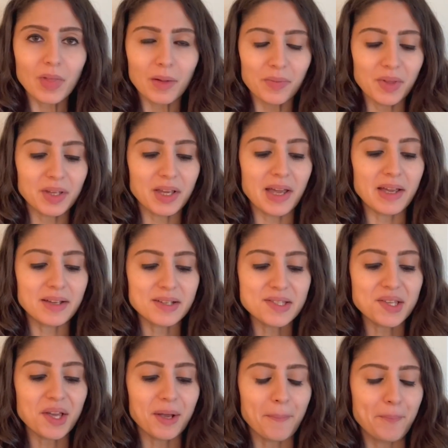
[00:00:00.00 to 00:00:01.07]
The cake is
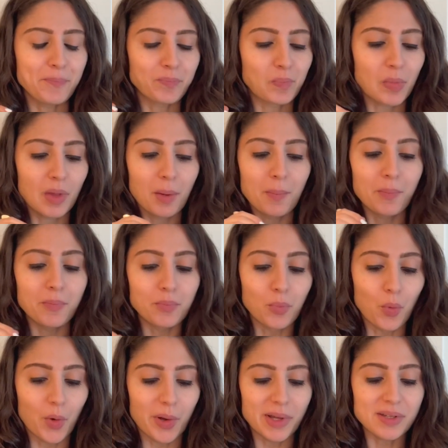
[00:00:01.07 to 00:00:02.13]
like
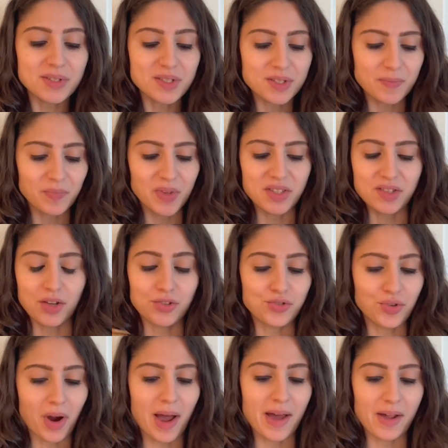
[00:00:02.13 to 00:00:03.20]
moist, it's not
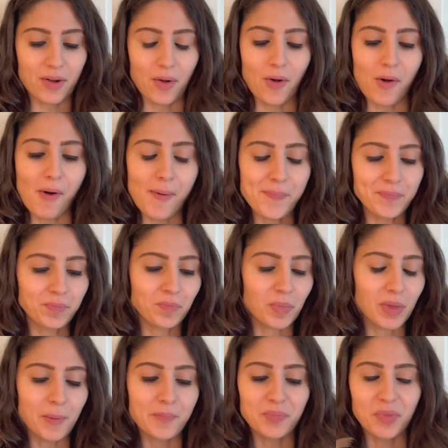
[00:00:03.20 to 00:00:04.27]
dry at all.
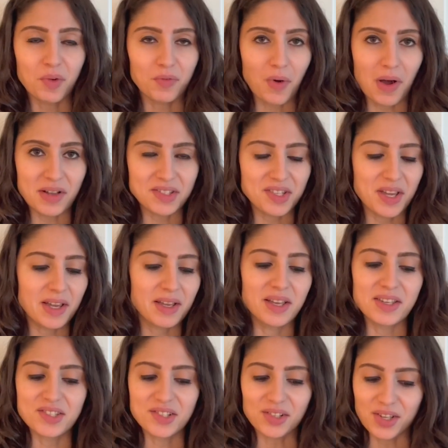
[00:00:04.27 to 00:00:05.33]
The frosting
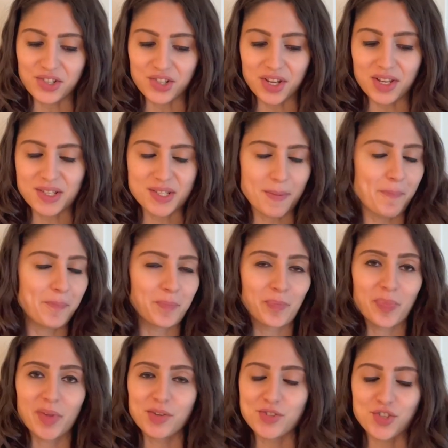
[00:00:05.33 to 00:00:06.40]
is delicious,
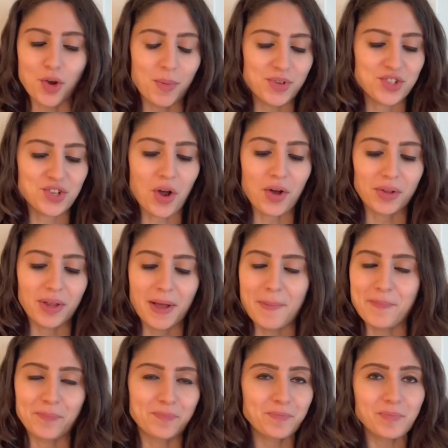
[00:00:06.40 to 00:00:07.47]
so much
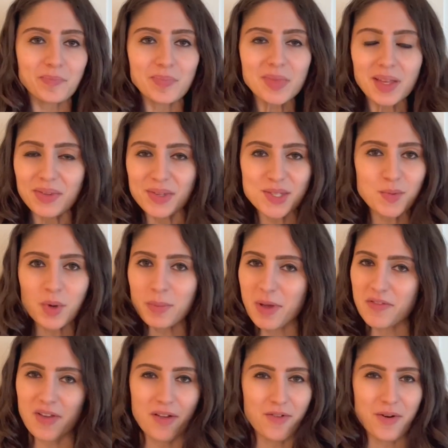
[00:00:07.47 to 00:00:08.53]
chocolate. This is one of my
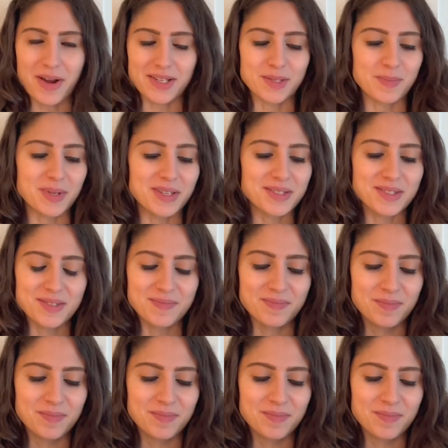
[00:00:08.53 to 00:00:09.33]
favorite recipes.